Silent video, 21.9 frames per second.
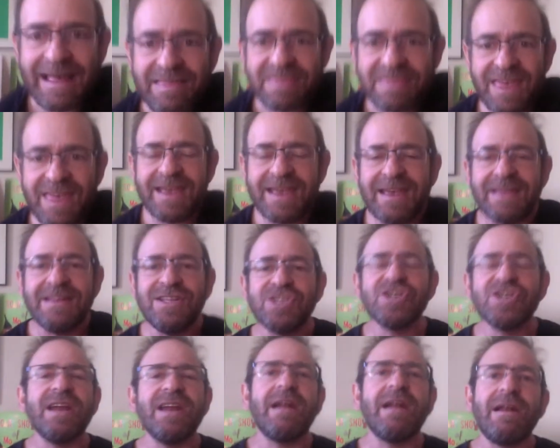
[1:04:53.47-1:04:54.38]
think in
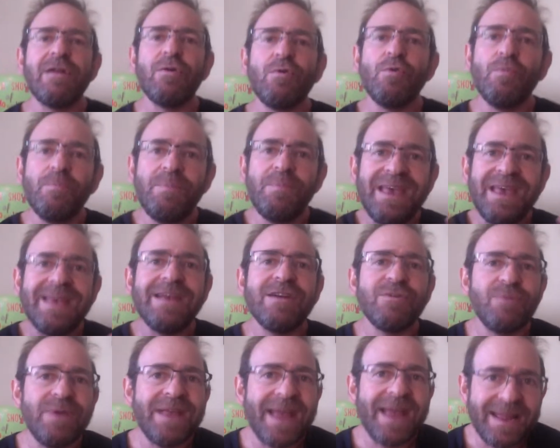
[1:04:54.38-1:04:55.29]
general, being
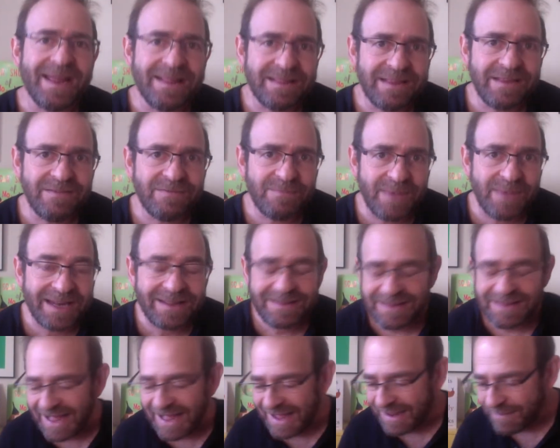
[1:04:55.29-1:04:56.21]
creative
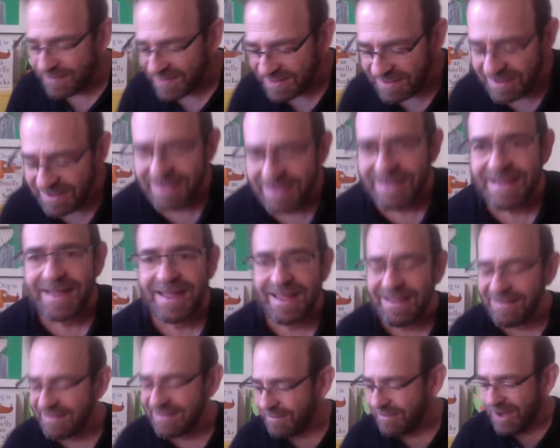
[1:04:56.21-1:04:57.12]
many times
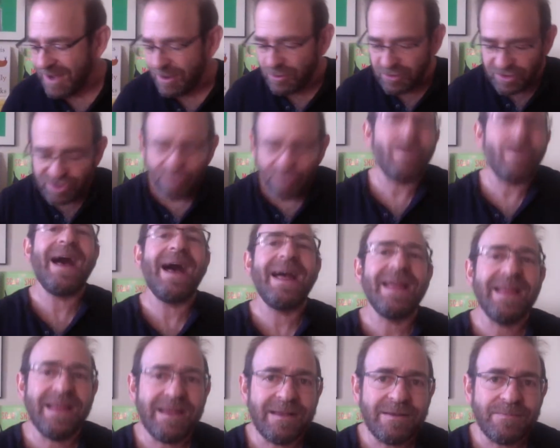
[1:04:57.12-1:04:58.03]
is about
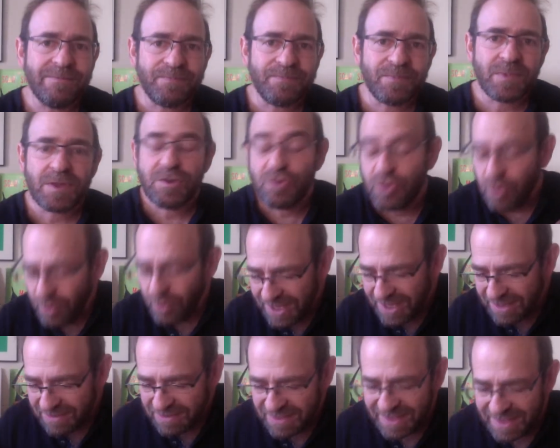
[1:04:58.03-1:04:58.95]
trying,
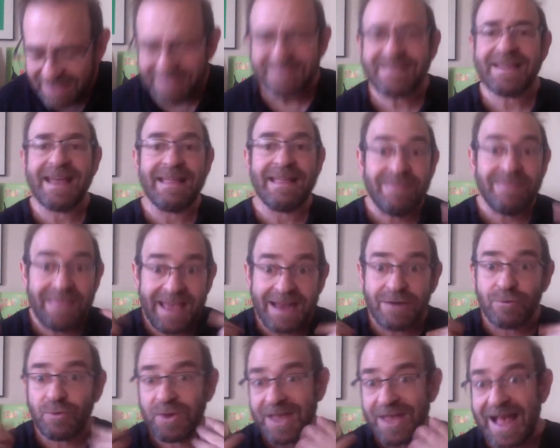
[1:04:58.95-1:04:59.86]
doing things, and
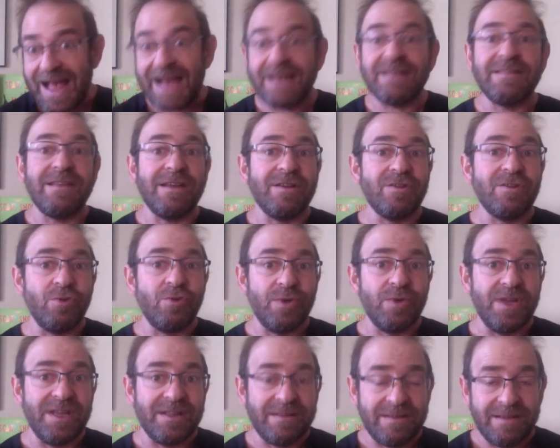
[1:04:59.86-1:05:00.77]
then reacting
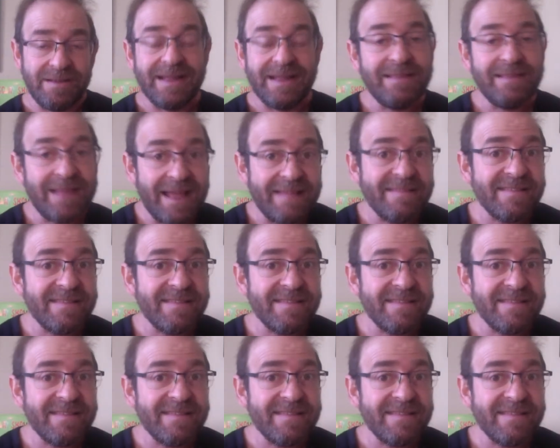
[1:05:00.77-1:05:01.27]
to it, and then